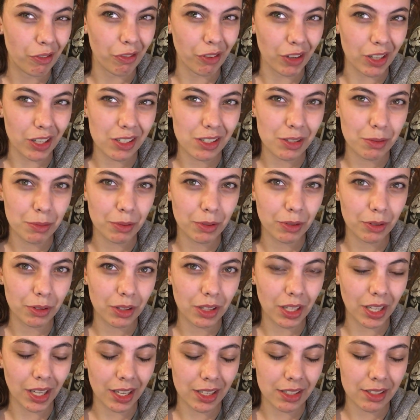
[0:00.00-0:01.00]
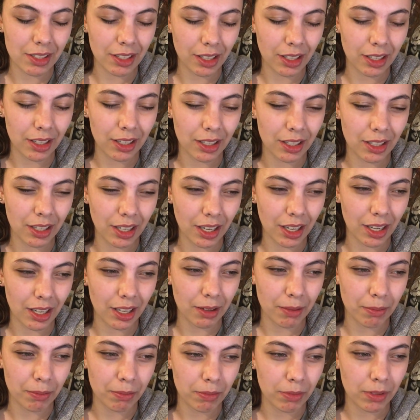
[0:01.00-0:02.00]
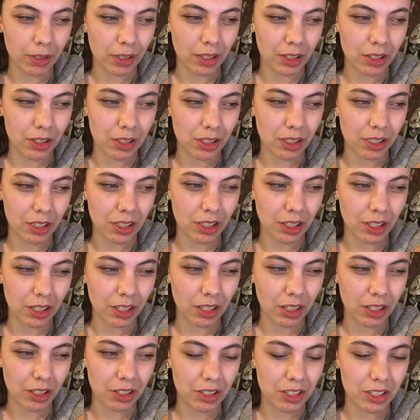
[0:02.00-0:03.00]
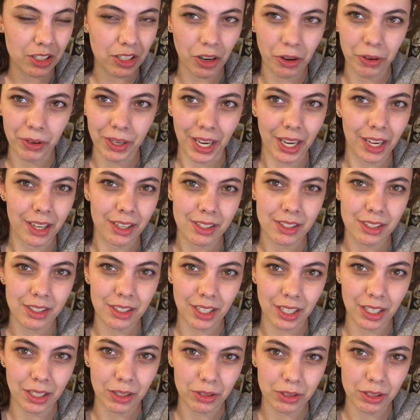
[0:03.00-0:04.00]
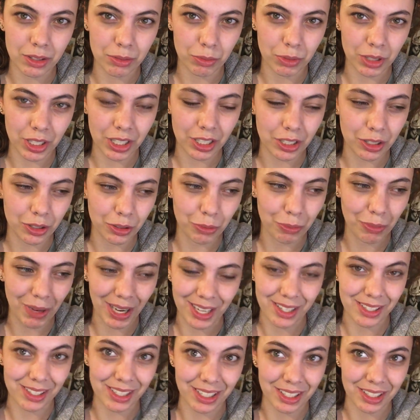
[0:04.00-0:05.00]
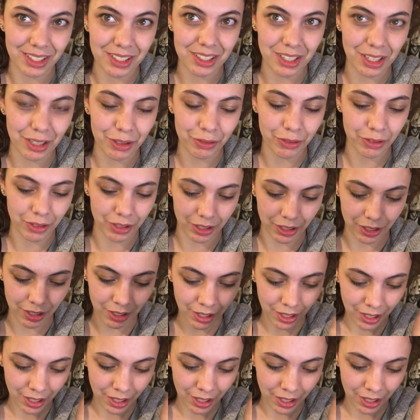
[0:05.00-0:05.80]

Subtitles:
festival thing. It's like a showcase thing. There's some really cool magazine stuff. But,